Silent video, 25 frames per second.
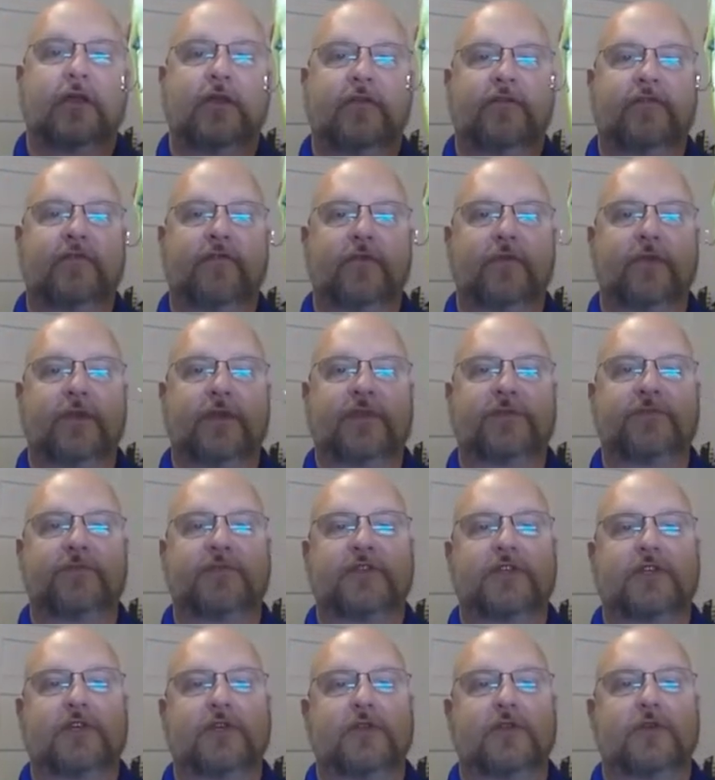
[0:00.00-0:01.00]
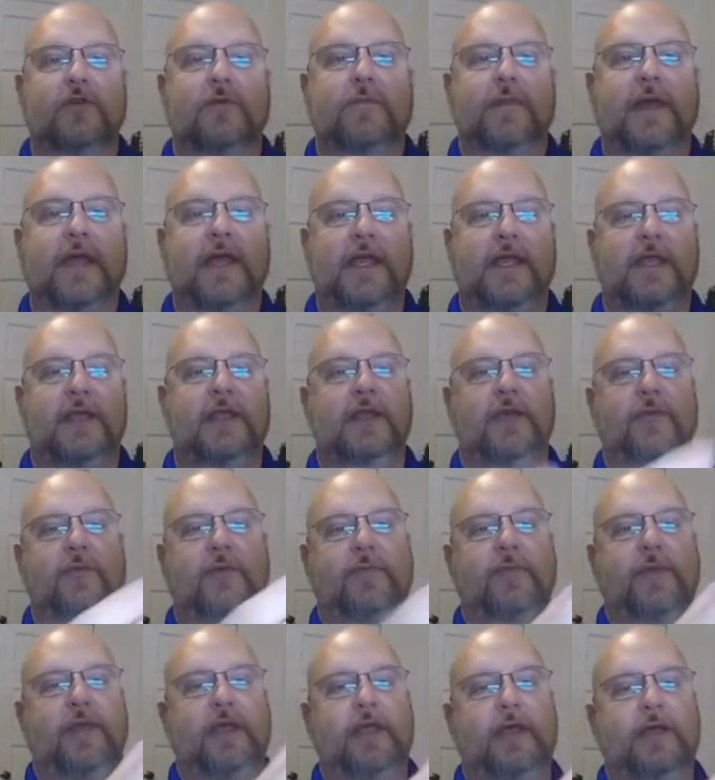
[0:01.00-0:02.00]
for this particular bait. It
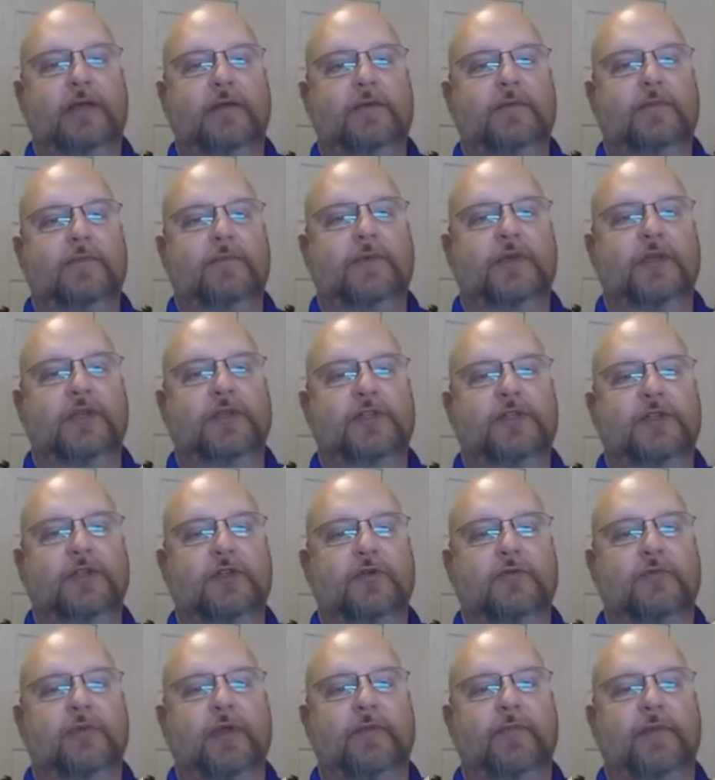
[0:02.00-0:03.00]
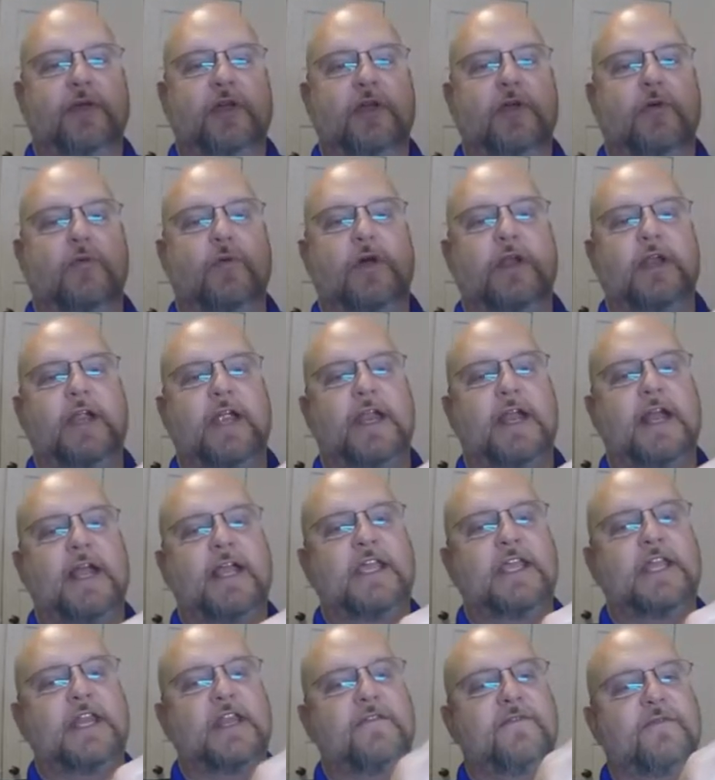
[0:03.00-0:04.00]
would be a considerably bigger one, and I
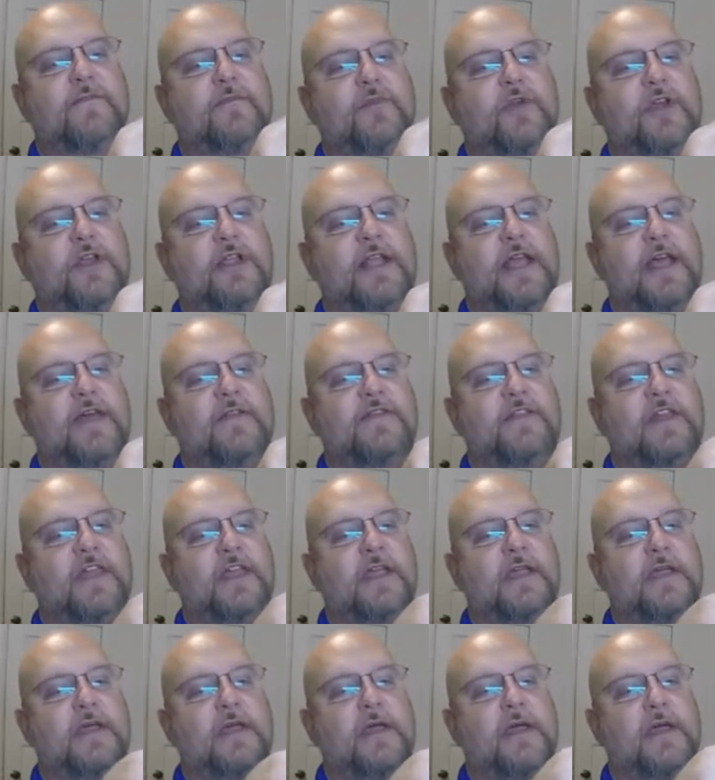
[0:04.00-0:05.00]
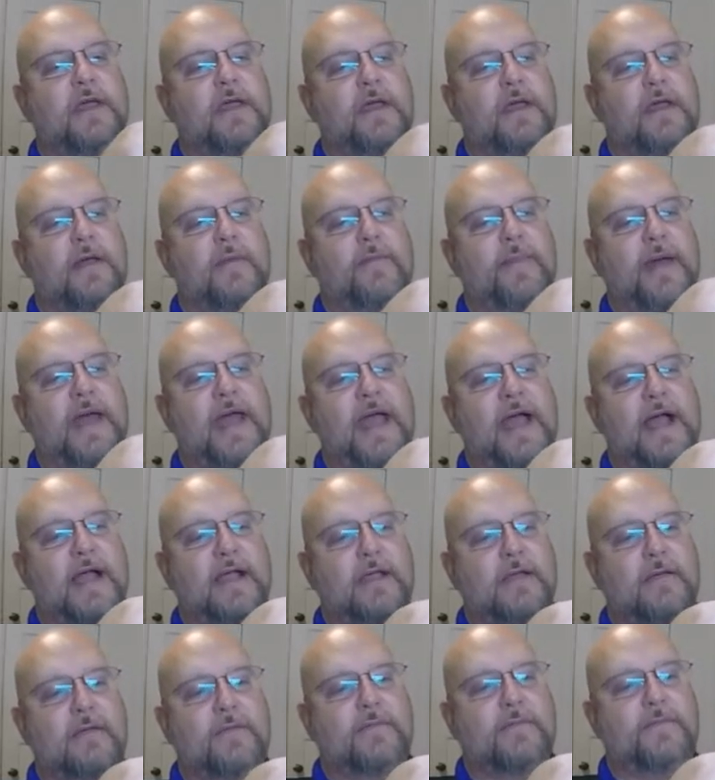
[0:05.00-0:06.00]
can even bring that thing
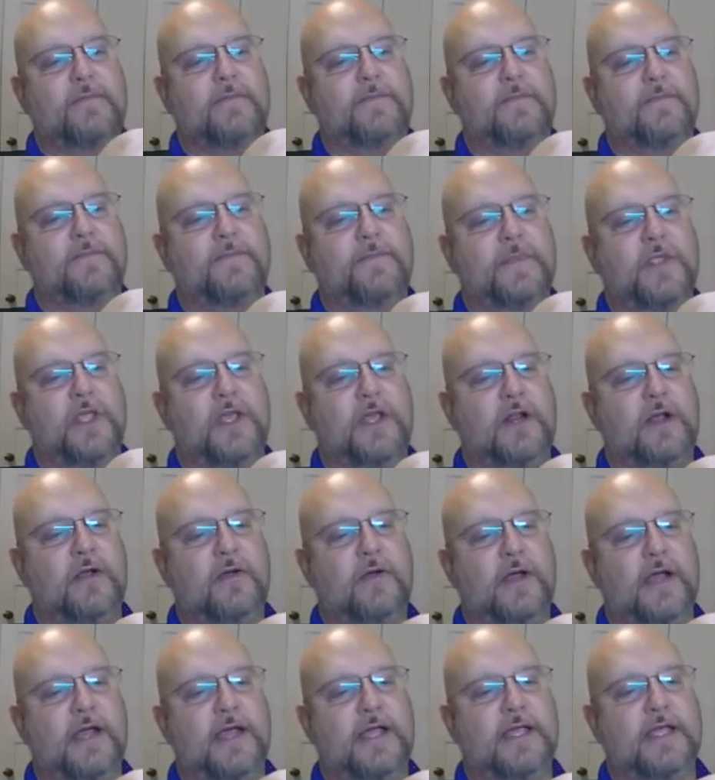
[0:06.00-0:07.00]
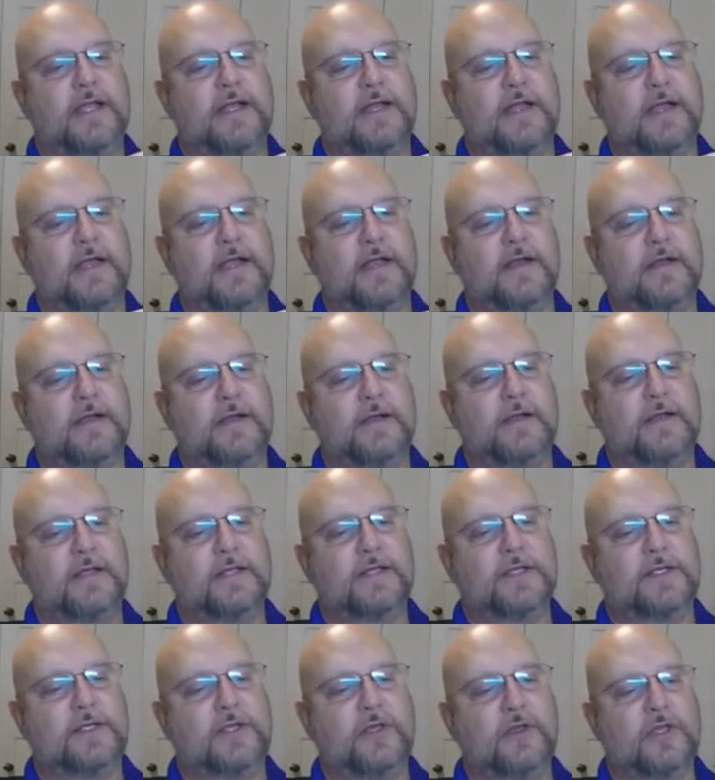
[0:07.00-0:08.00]
back. You know, I can
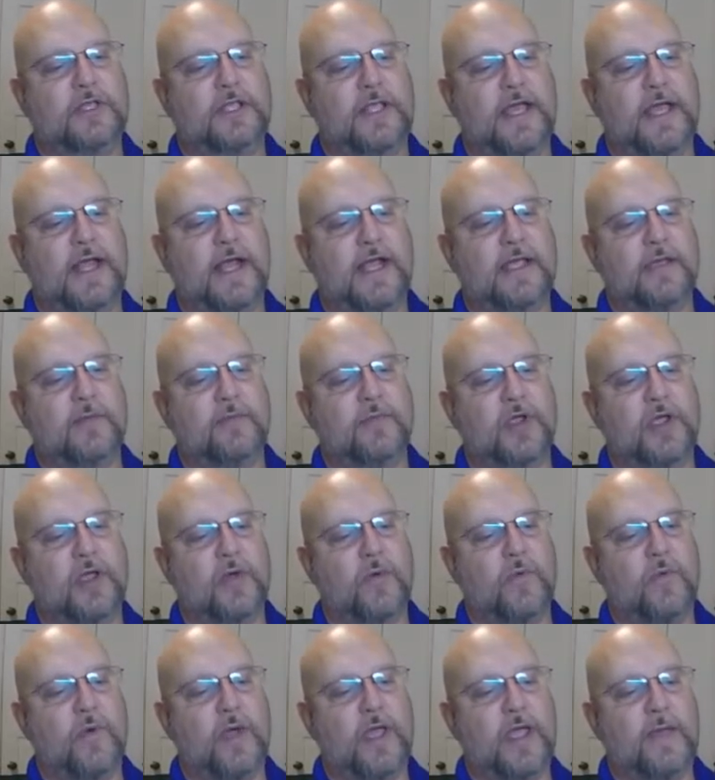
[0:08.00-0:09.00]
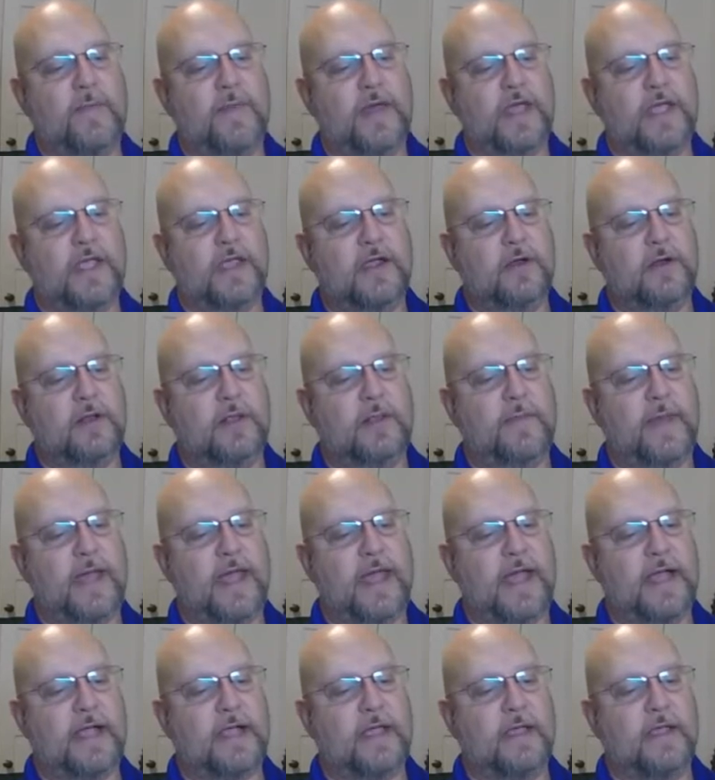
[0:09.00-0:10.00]
unhook that. I can bring it way back here to the
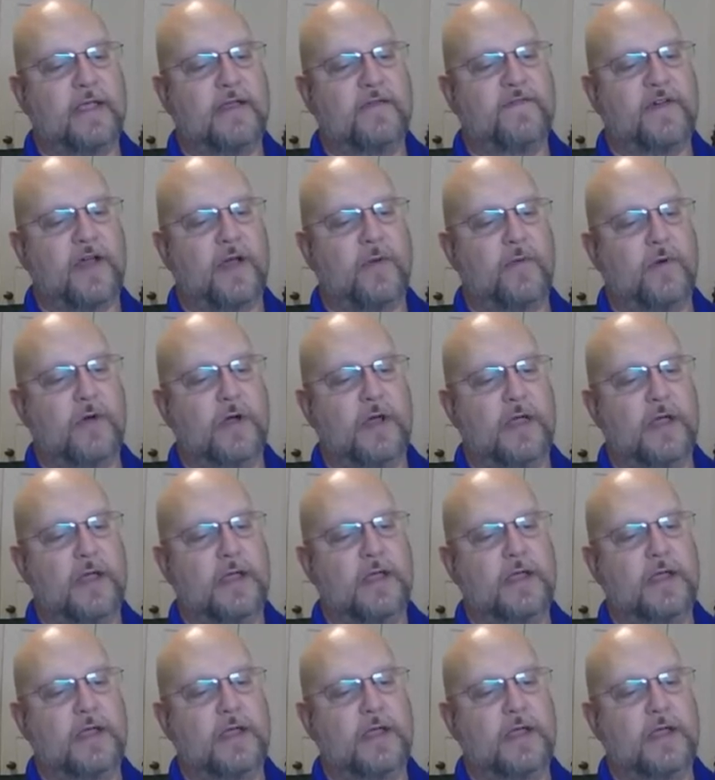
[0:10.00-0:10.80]
back if I want.